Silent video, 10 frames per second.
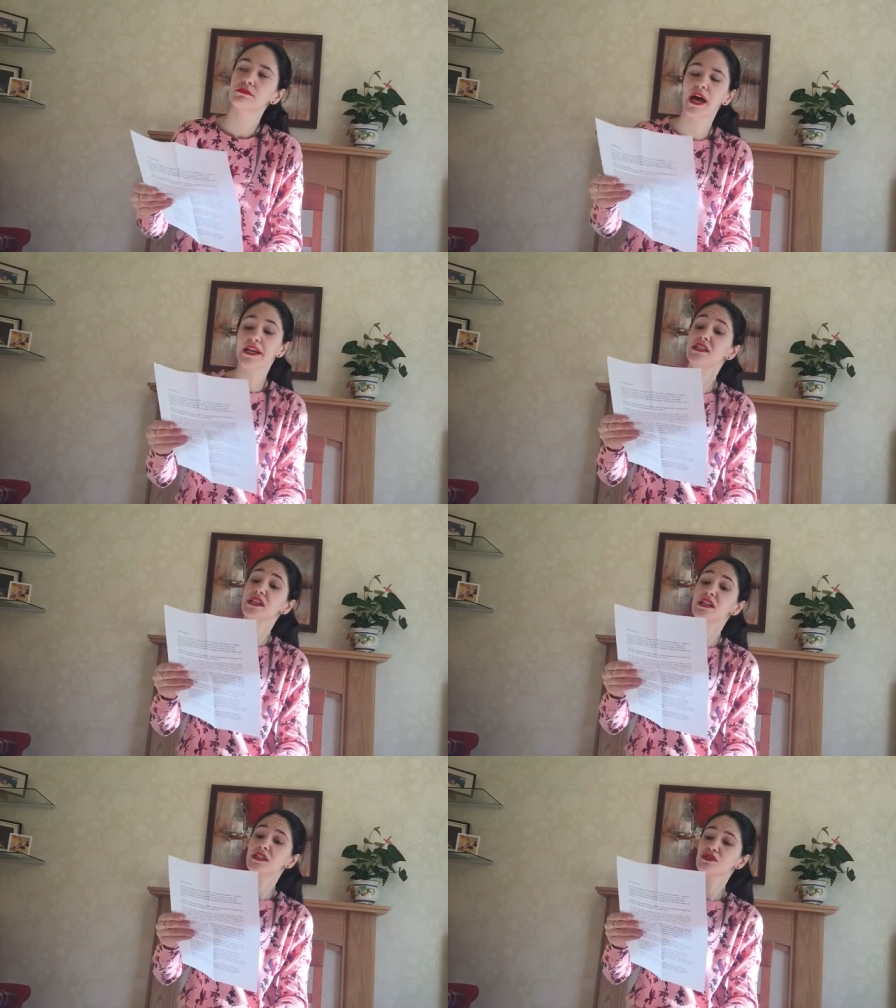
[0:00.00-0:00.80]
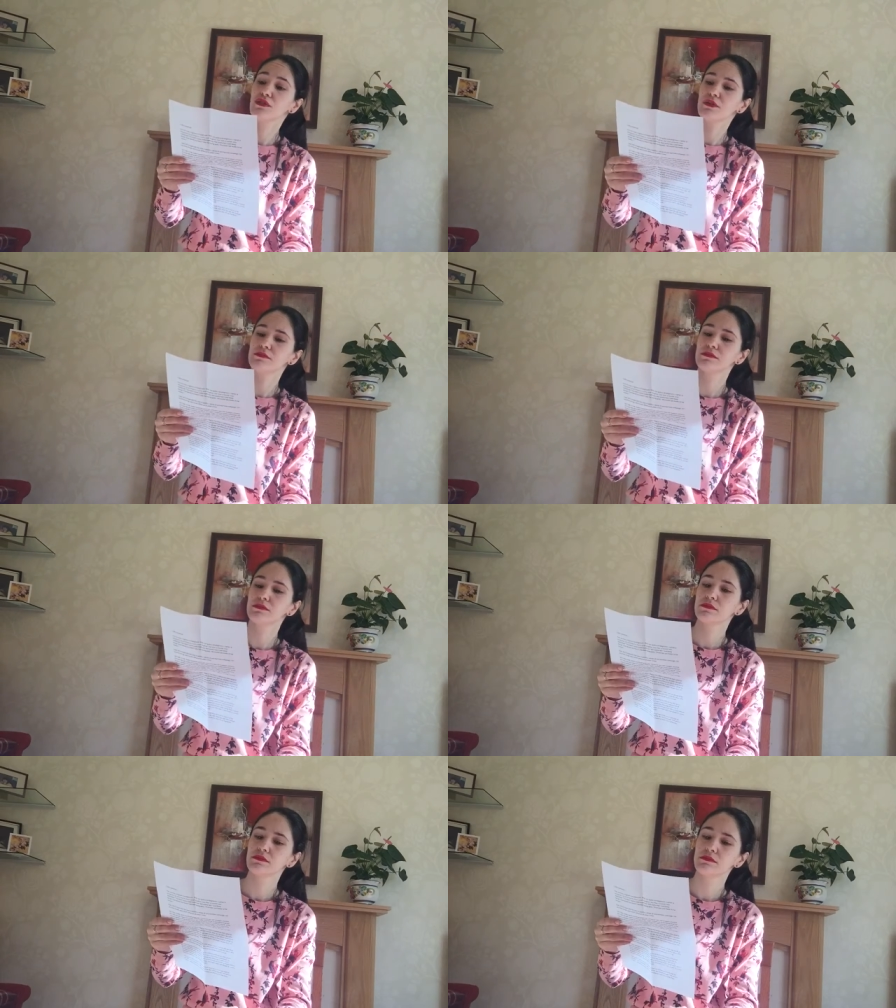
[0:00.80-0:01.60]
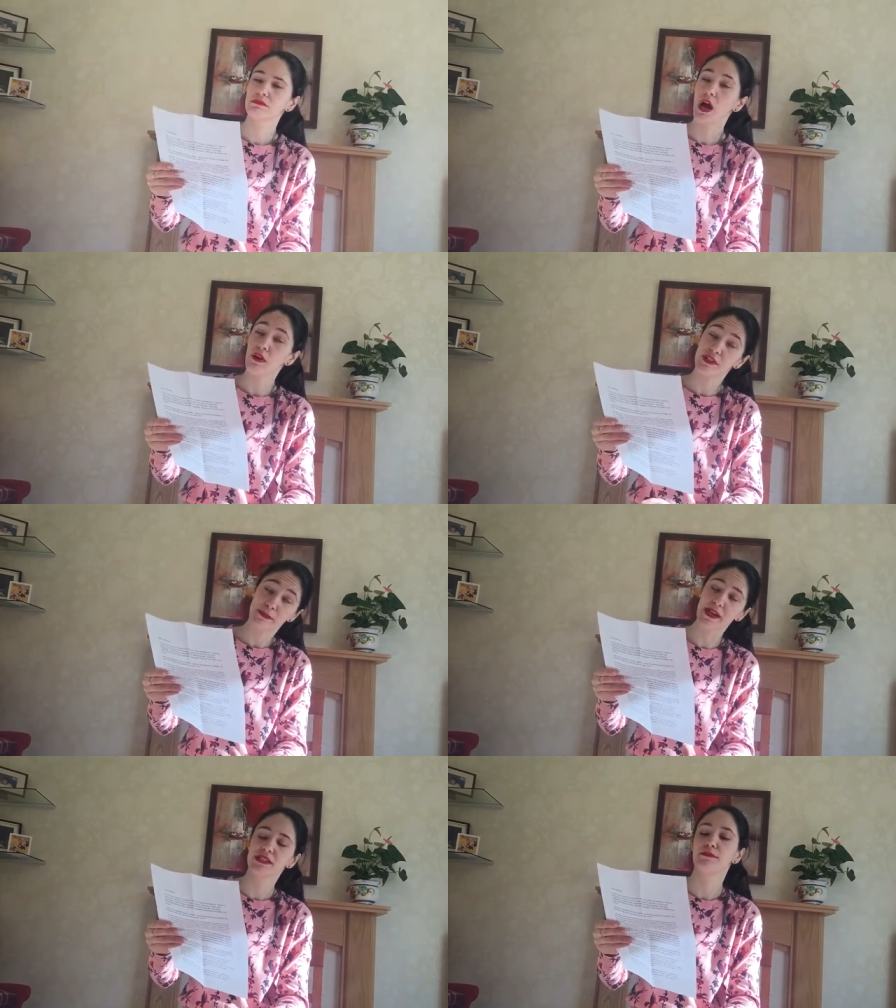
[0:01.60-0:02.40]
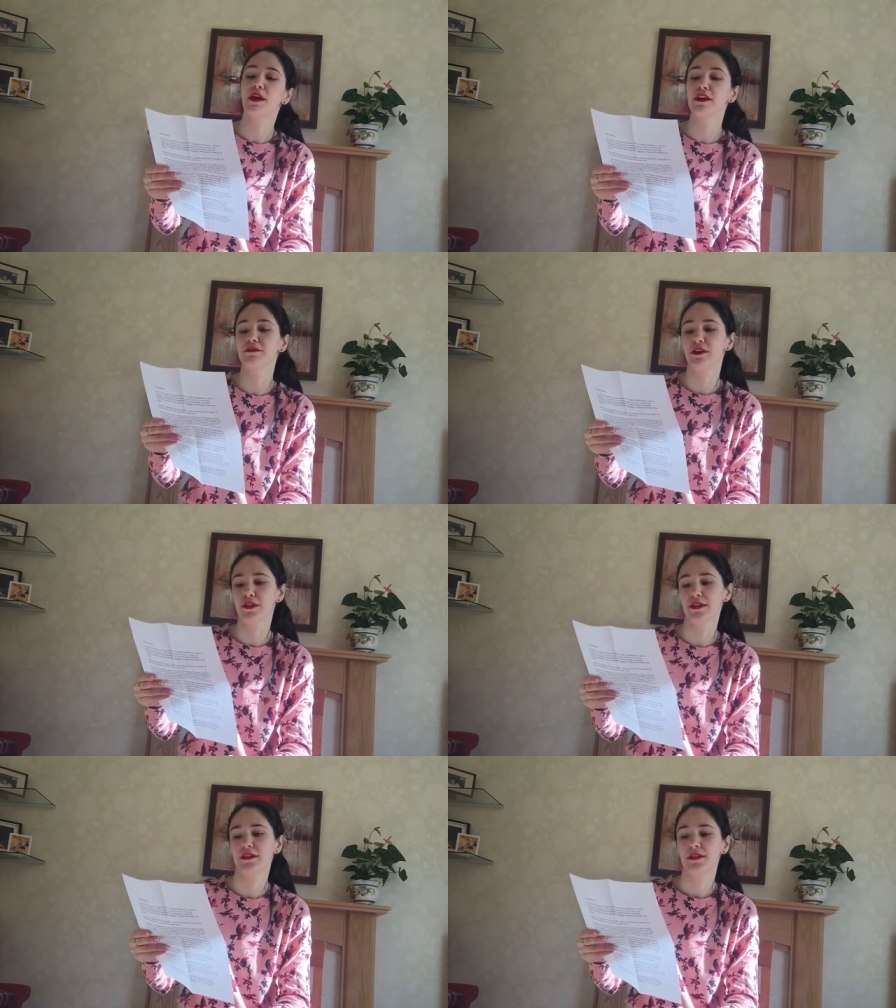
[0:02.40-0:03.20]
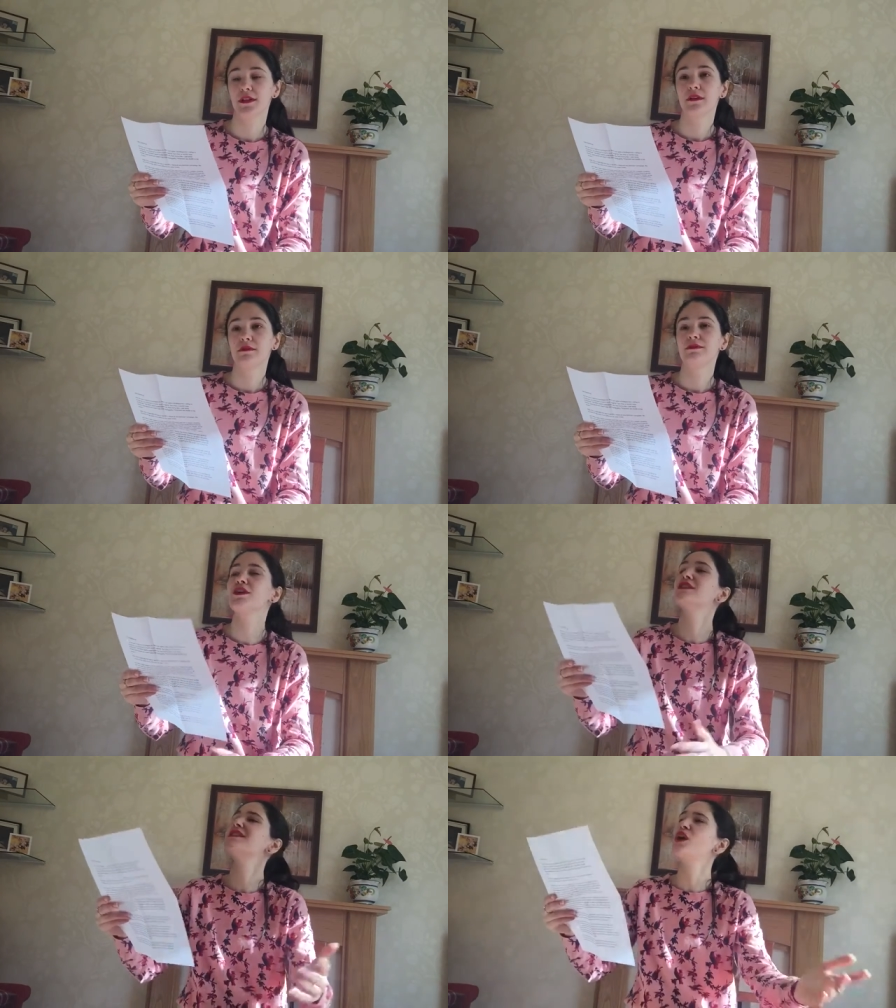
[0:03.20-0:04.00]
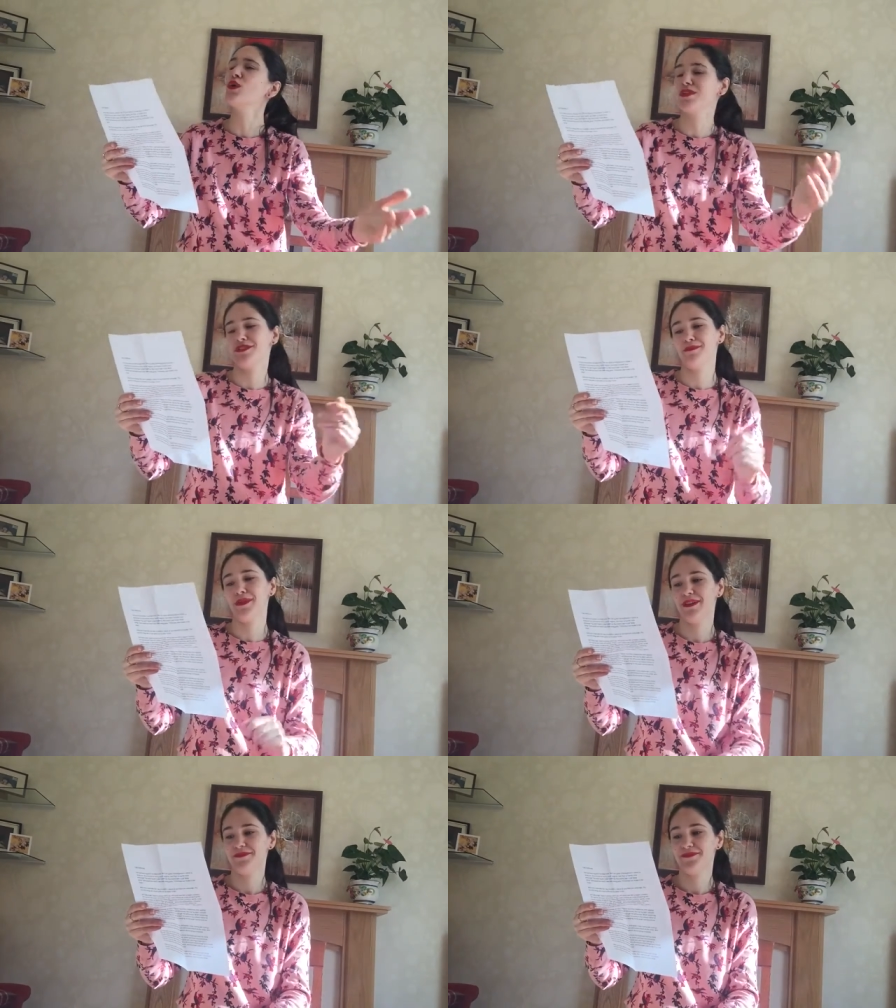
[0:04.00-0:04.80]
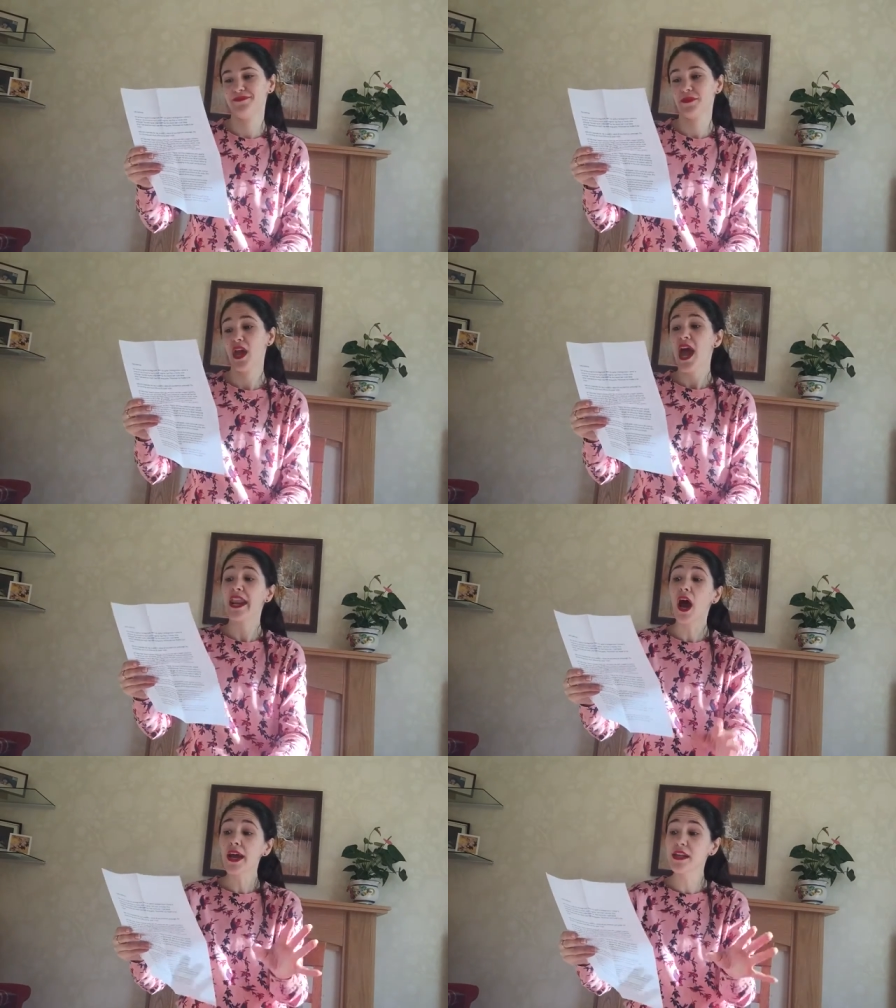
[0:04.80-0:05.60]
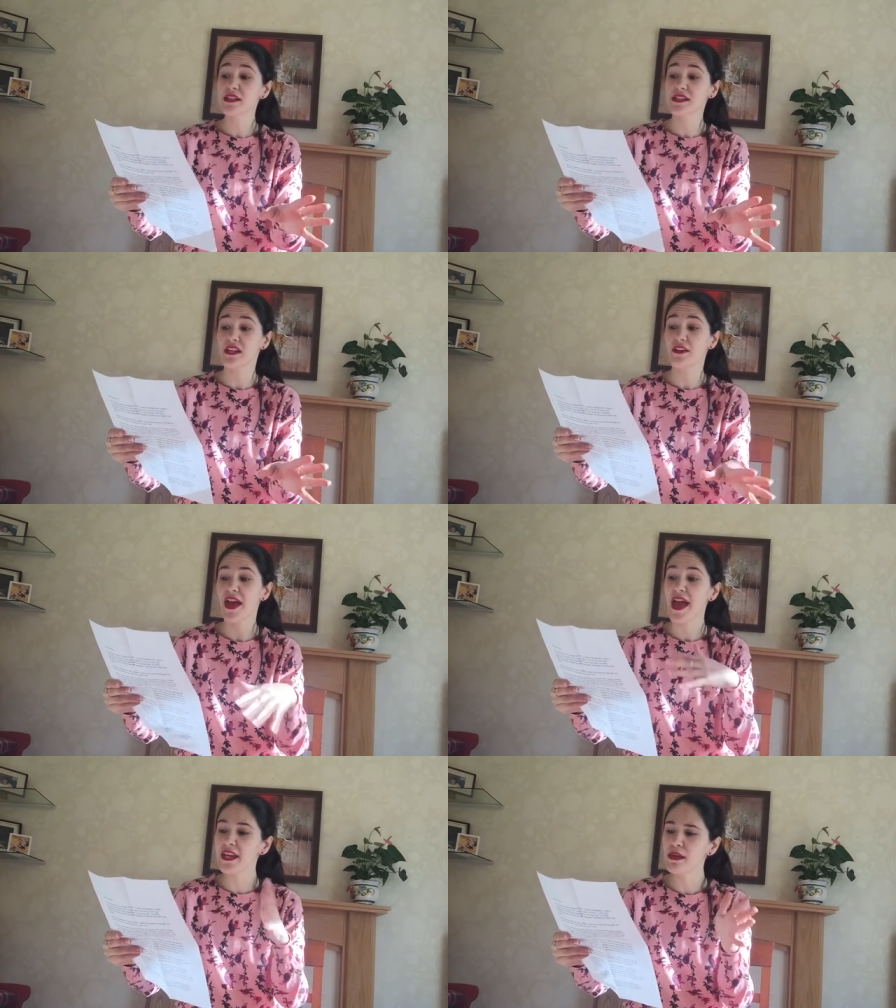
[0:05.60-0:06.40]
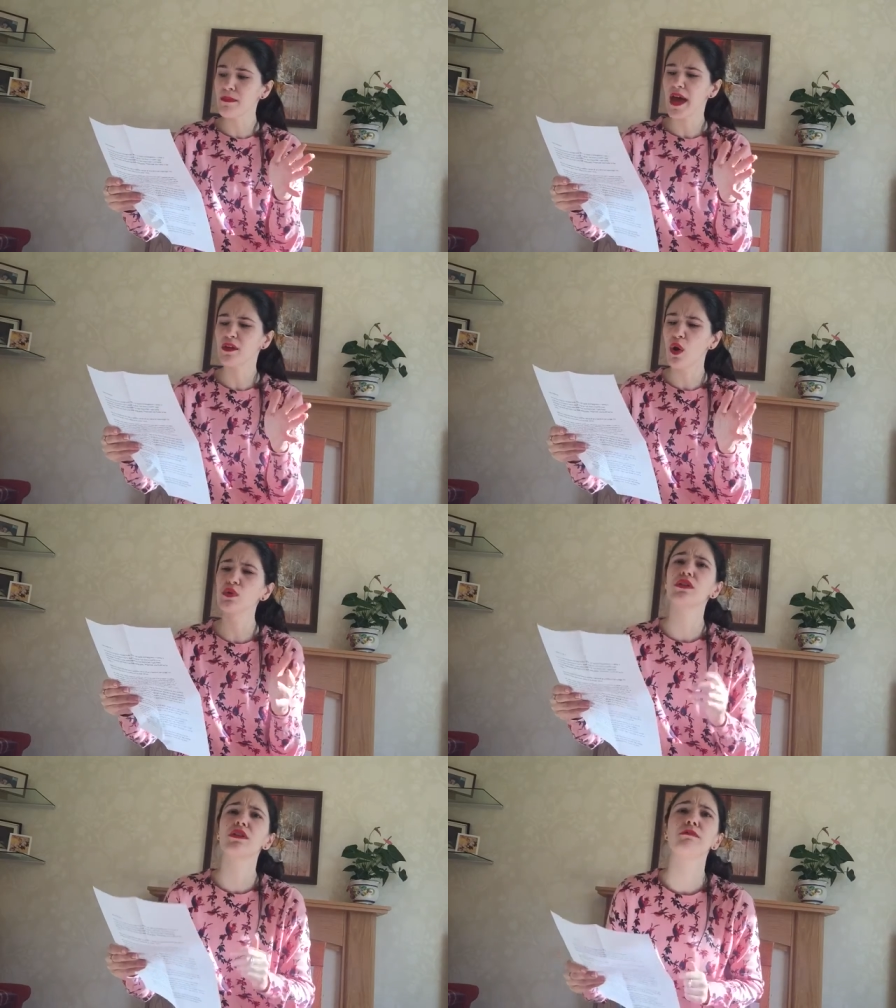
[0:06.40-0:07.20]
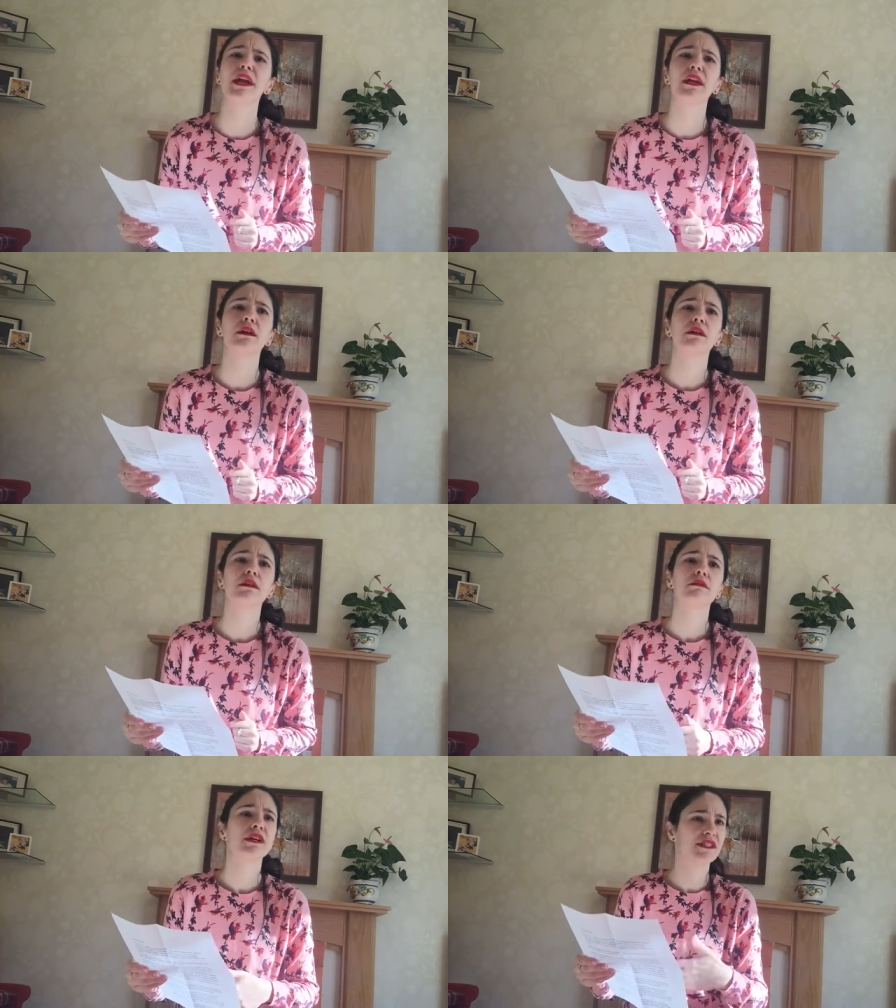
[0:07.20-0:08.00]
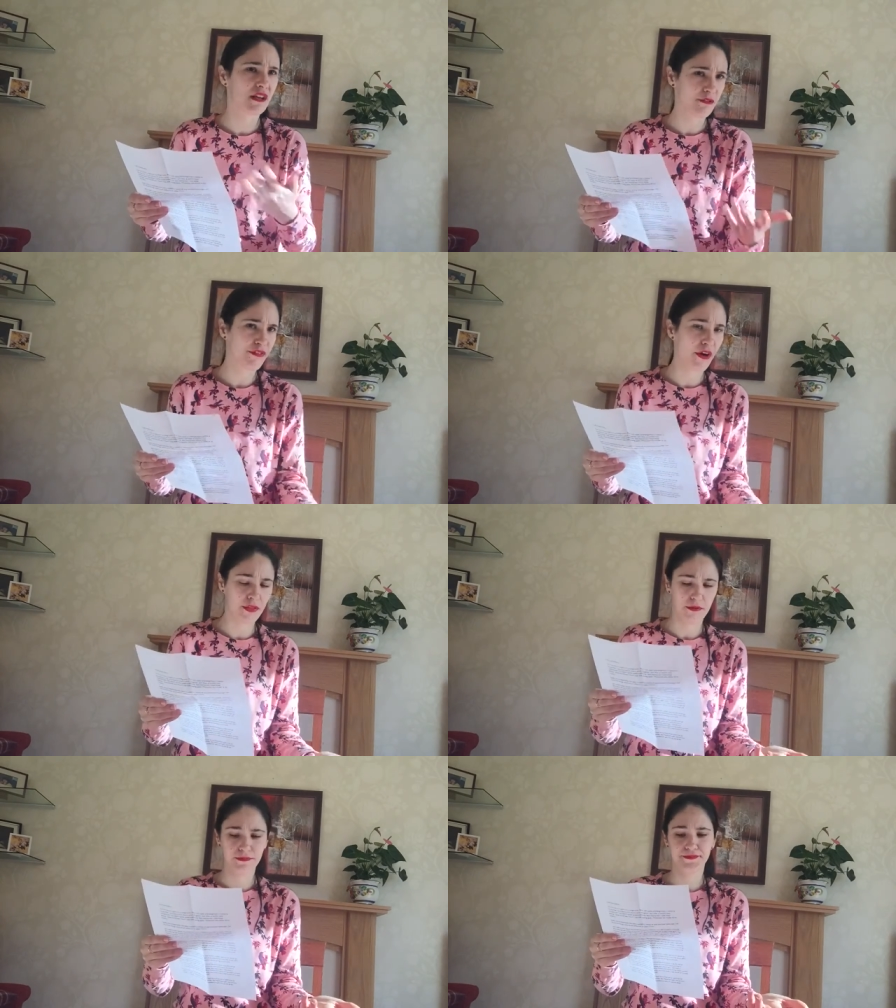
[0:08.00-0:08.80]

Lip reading: That indeed is true. I respect him like a father, because he's older than me. And I consider that any man older than me is like a father.